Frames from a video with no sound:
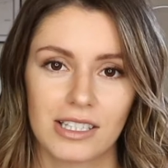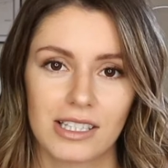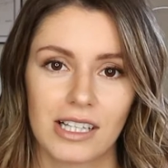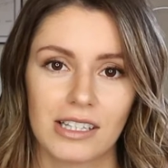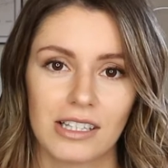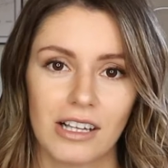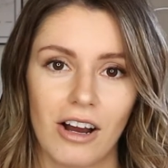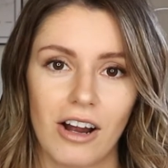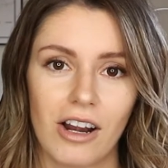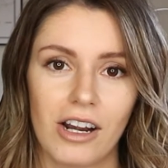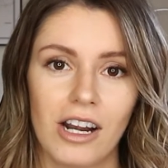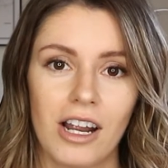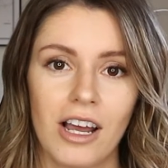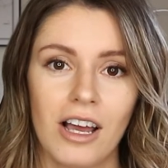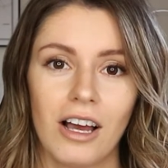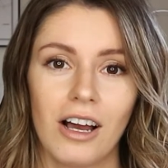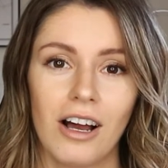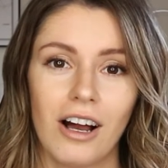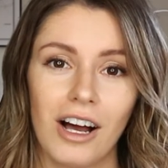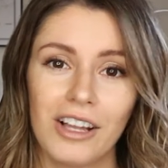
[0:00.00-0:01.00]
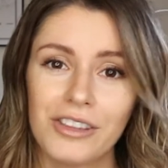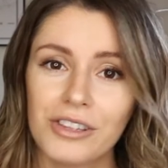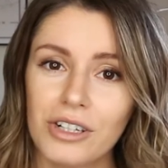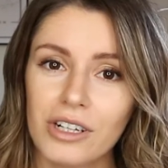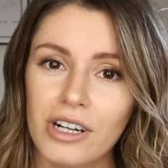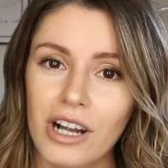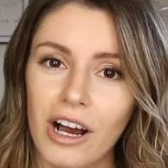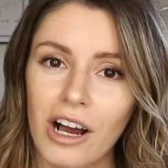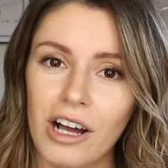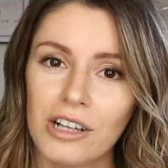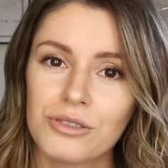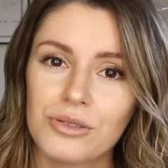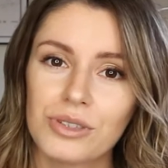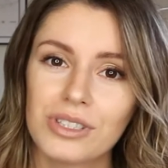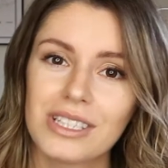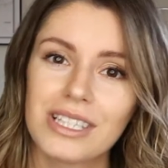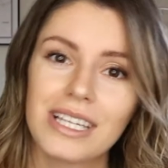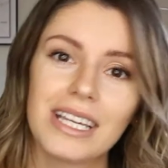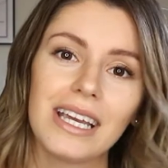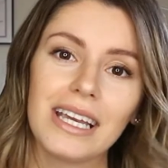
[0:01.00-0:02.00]
that are under
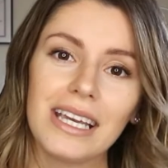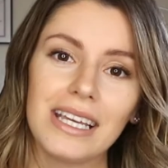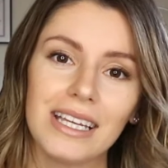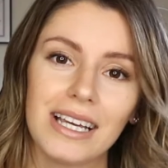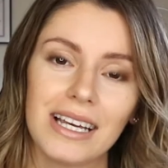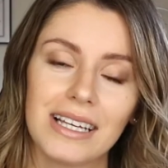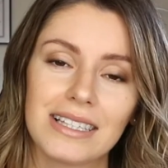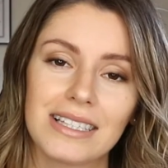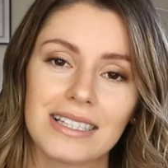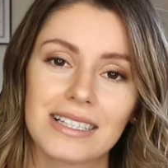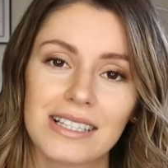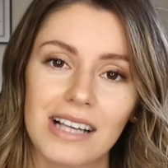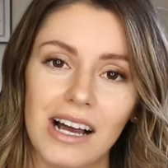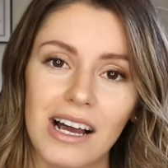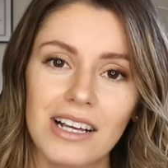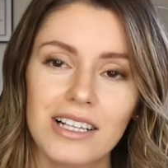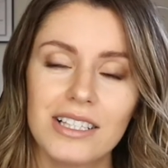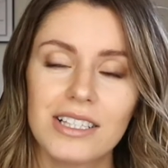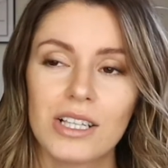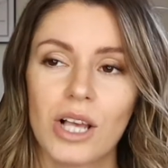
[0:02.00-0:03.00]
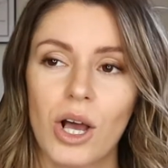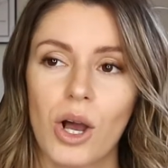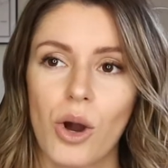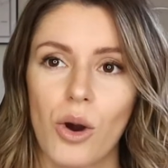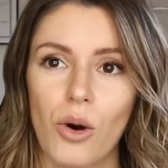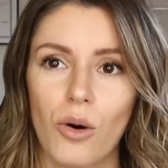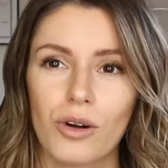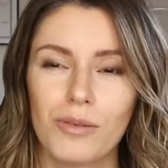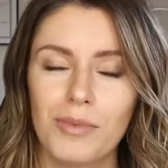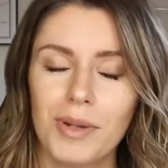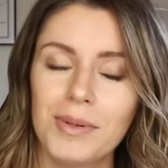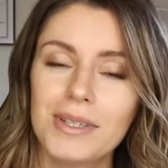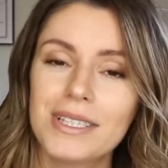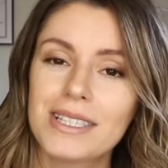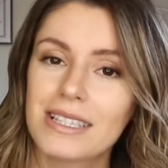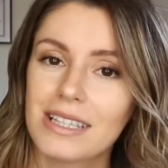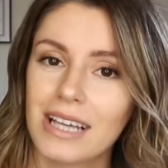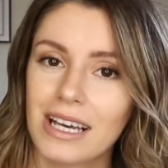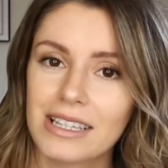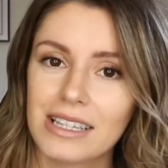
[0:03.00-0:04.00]
100K in size or maybe
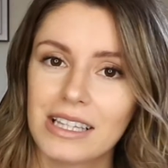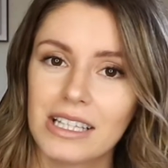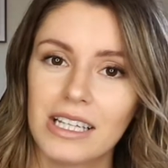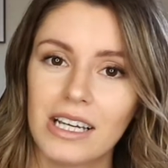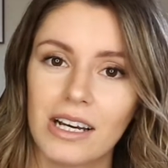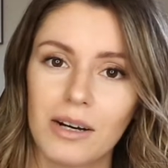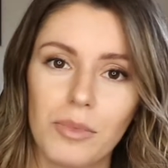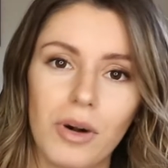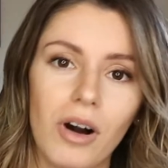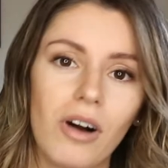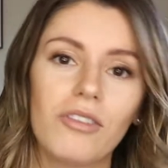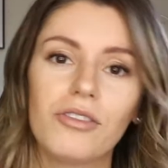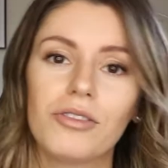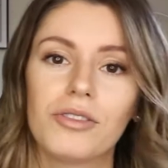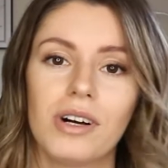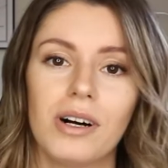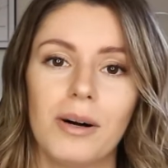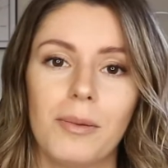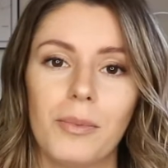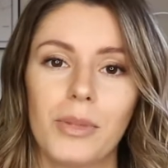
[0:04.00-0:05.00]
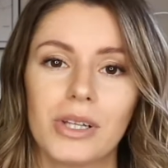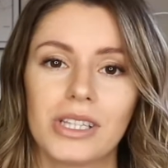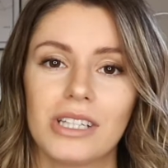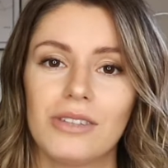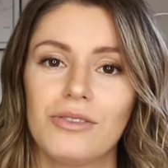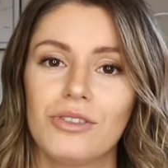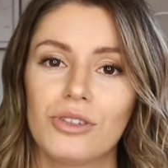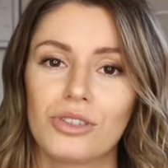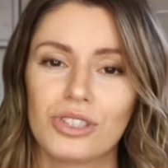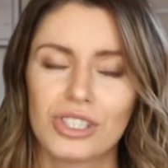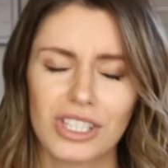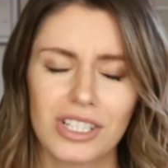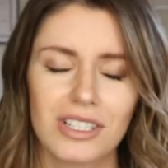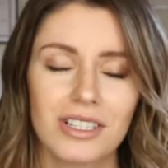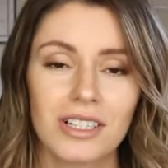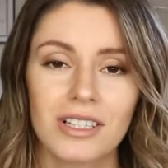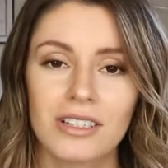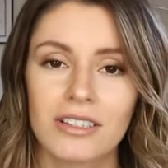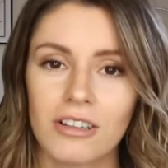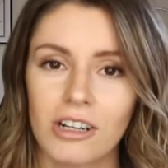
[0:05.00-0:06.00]
slightly above, but if you're
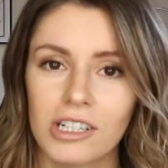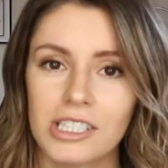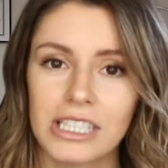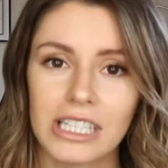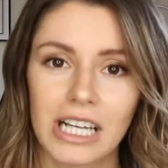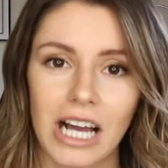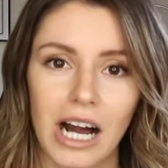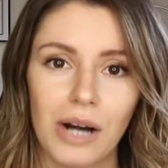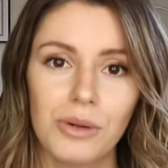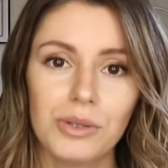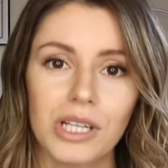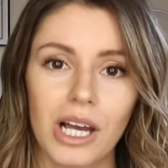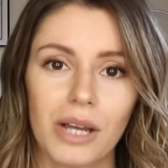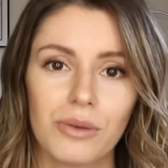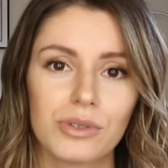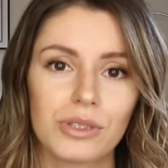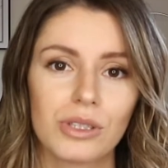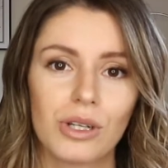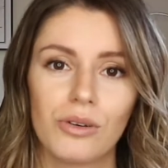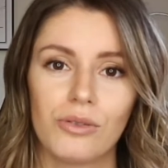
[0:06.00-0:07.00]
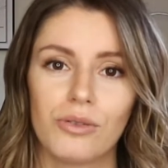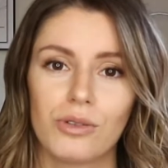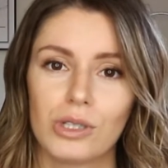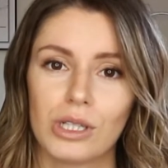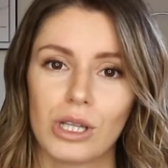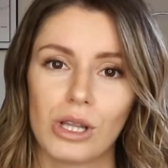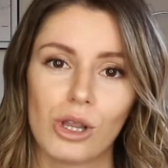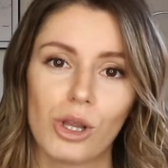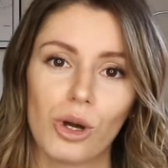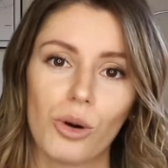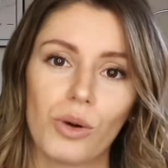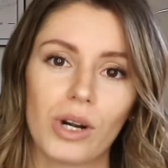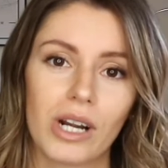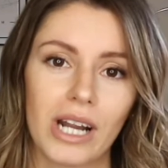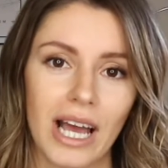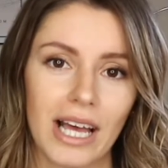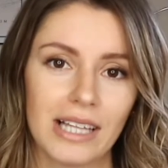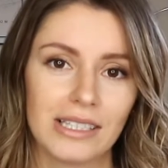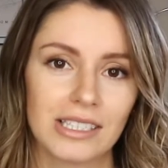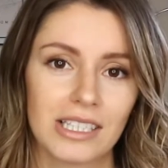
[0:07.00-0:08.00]
just starting out, I would go for the lower
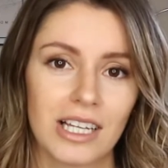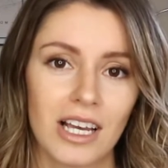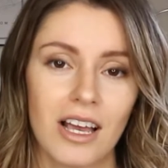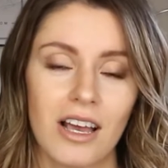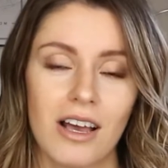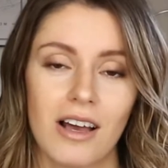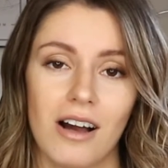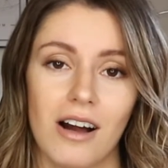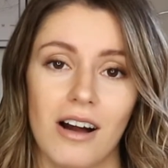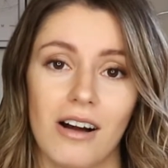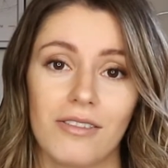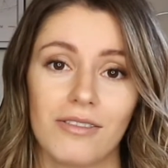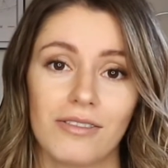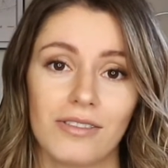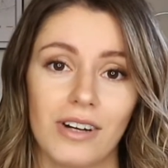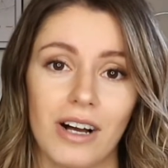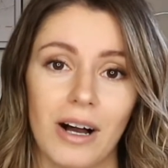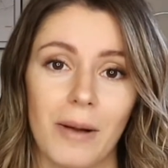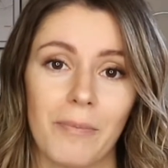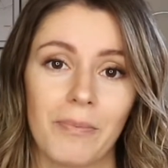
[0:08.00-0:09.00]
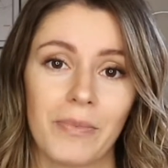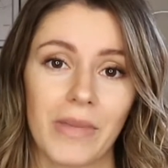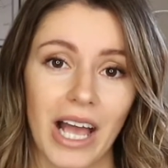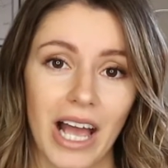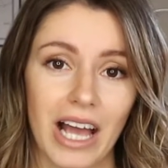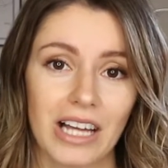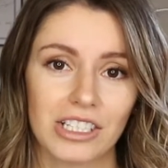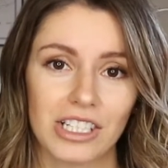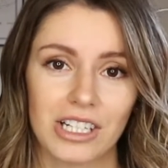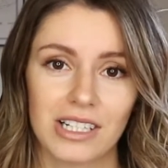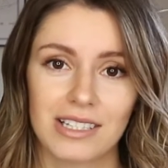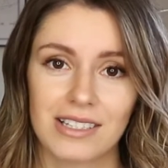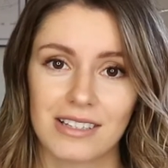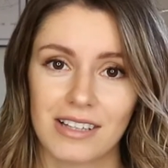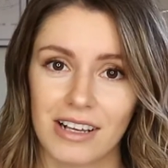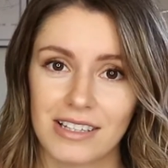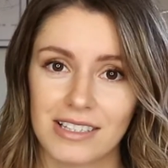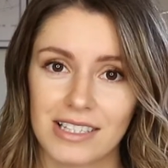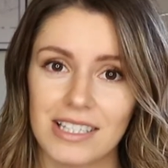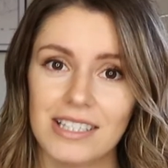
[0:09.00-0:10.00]
end of hashtag
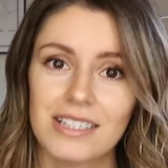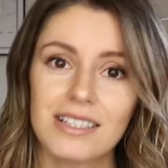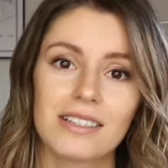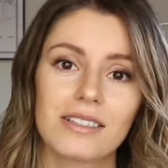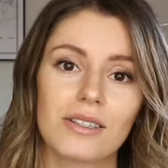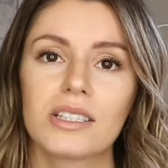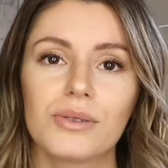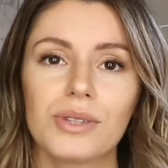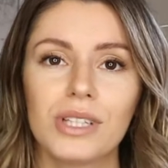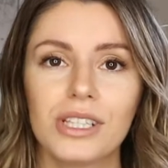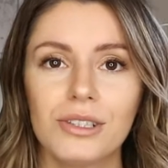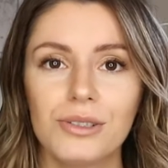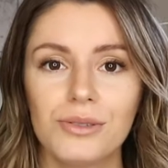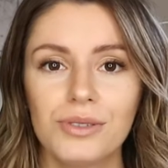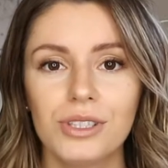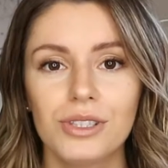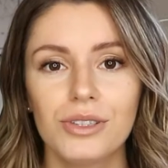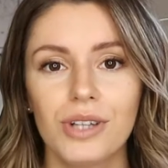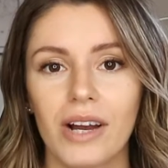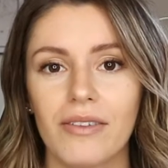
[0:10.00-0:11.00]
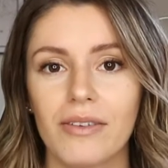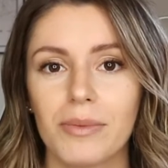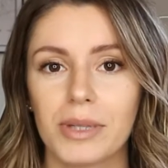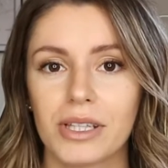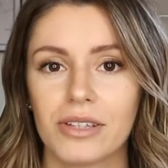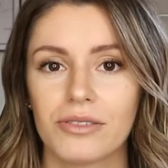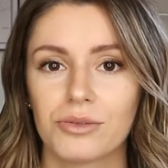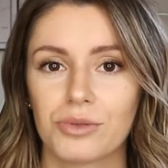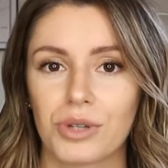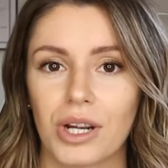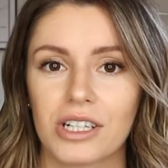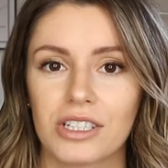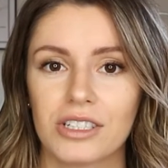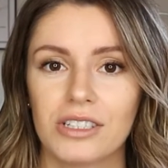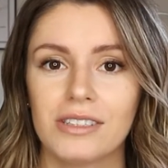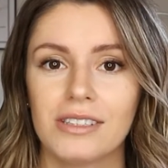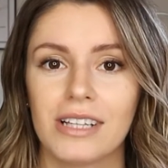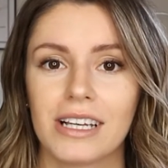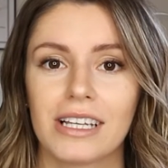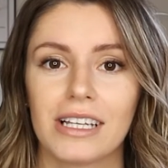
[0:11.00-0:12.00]
sizes. So they do need to have a bit of
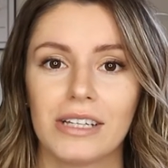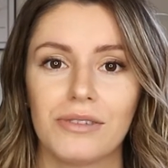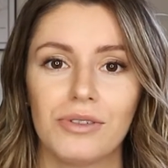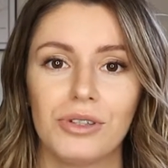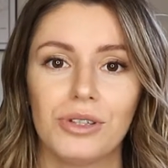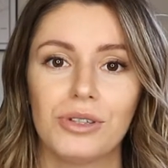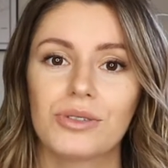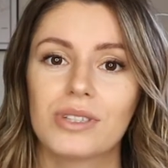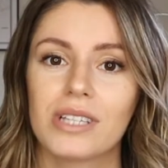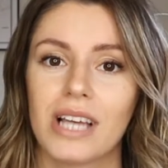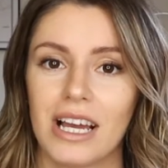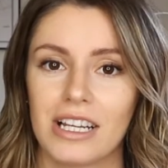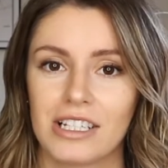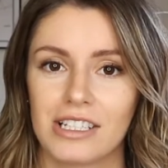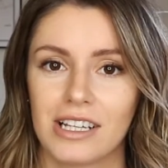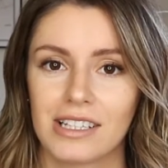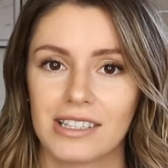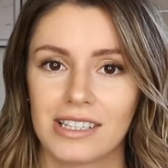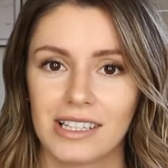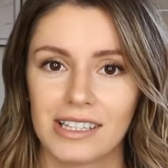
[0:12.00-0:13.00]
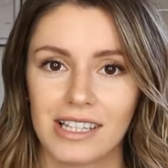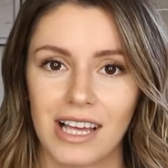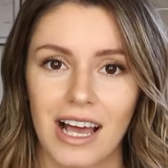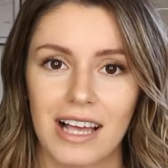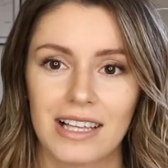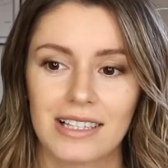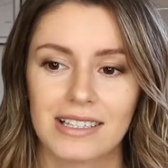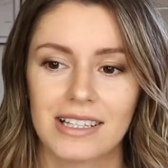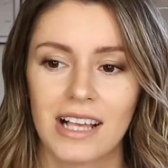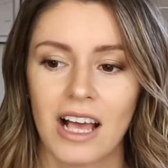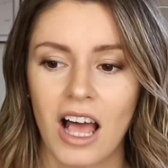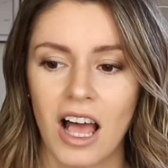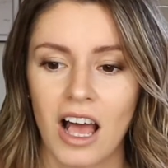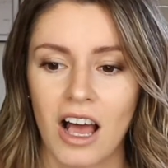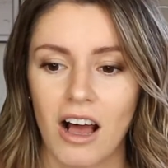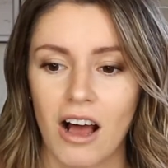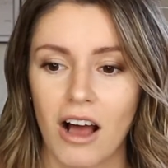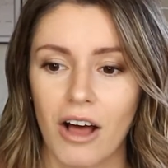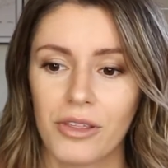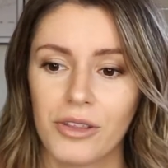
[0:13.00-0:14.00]
traction. Like if you use a hashtag that has
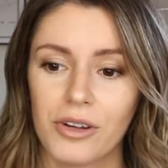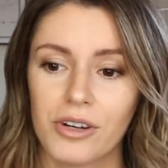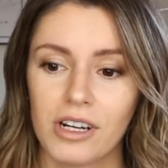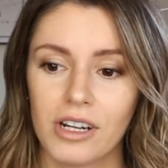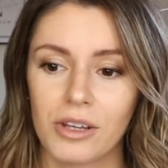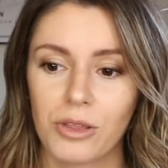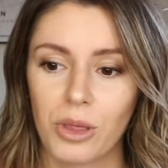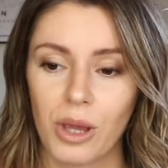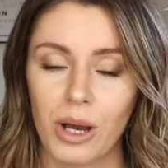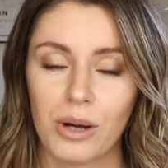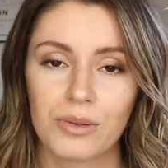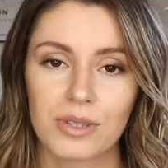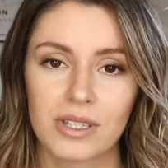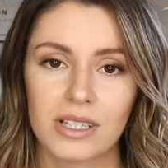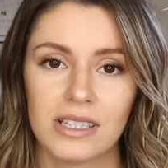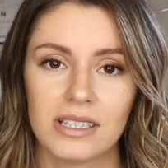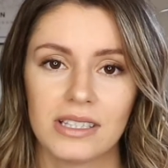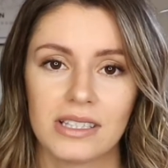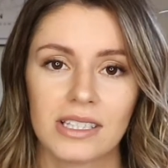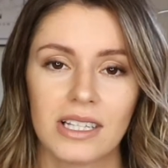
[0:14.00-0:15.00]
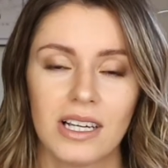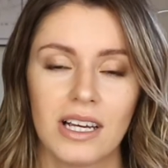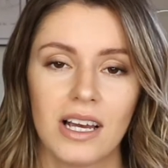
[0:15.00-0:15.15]
under 1,000